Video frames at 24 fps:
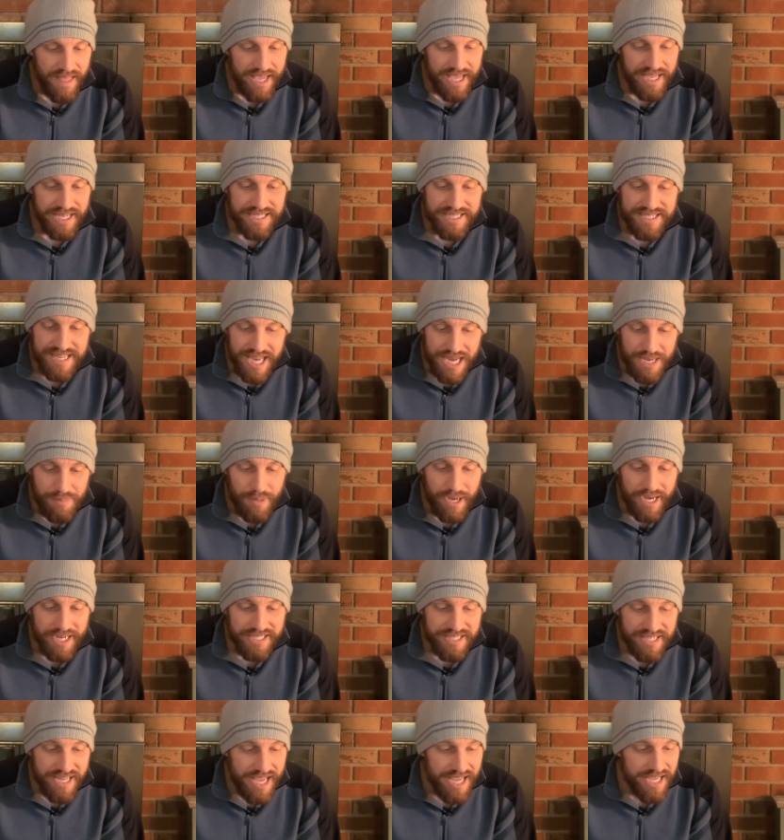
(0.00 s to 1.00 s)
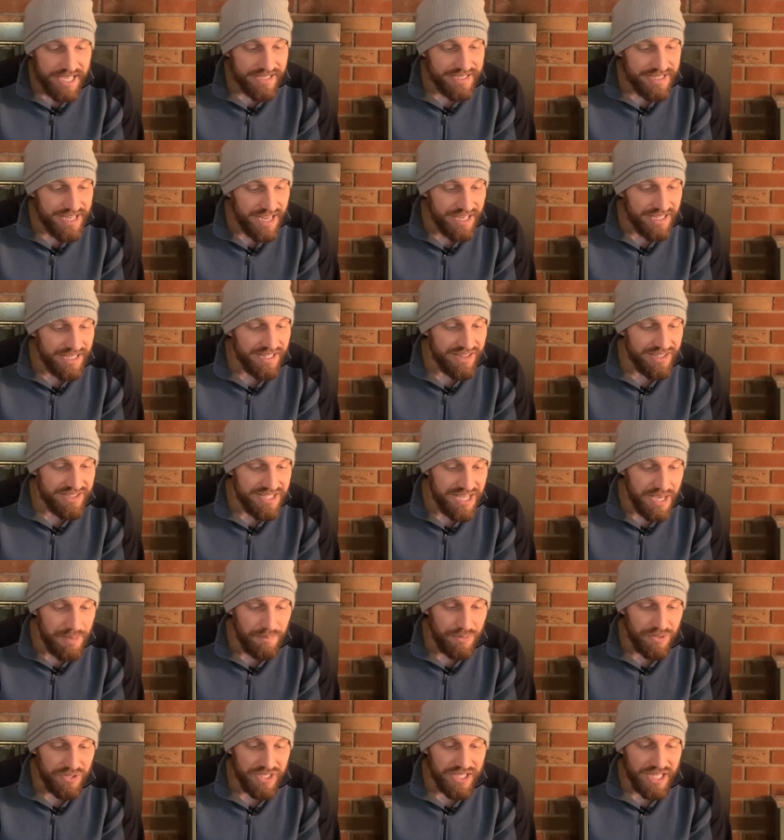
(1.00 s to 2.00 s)
And day by day, attending the
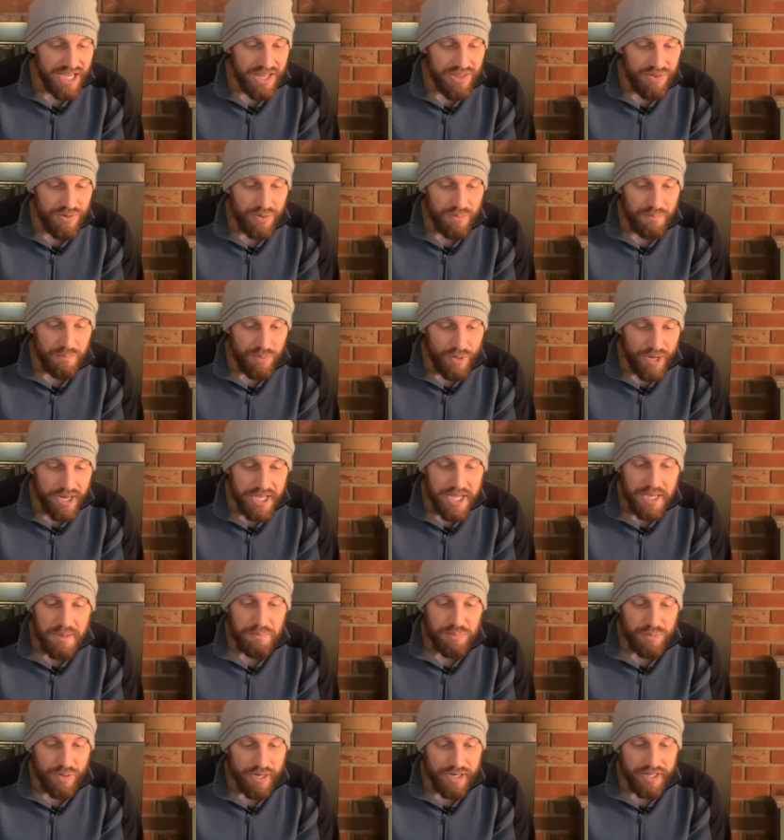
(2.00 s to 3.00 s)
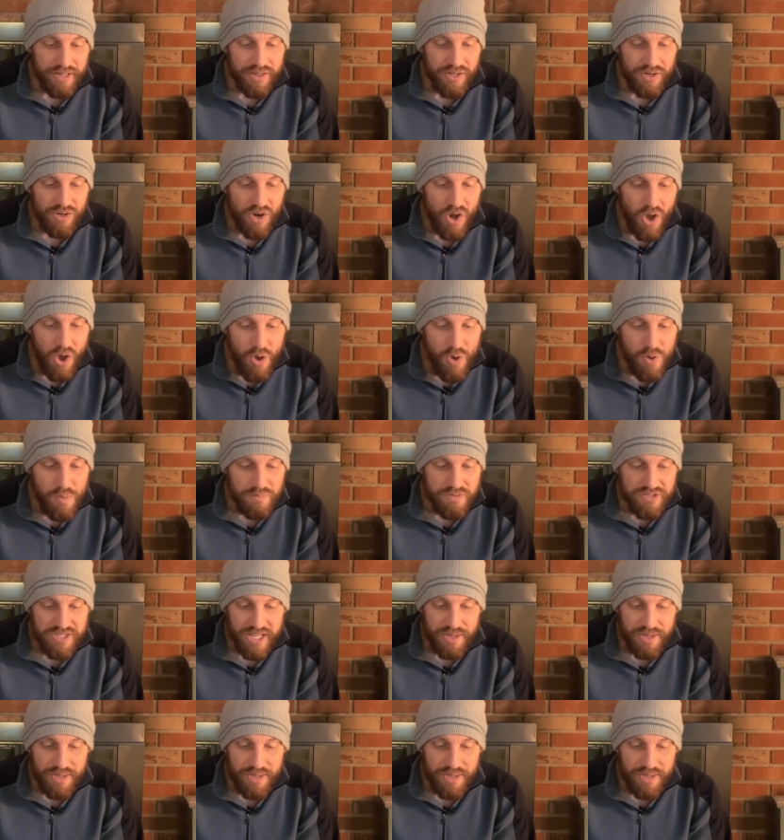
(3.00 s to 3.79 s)
temple together and breaking bread in their homes,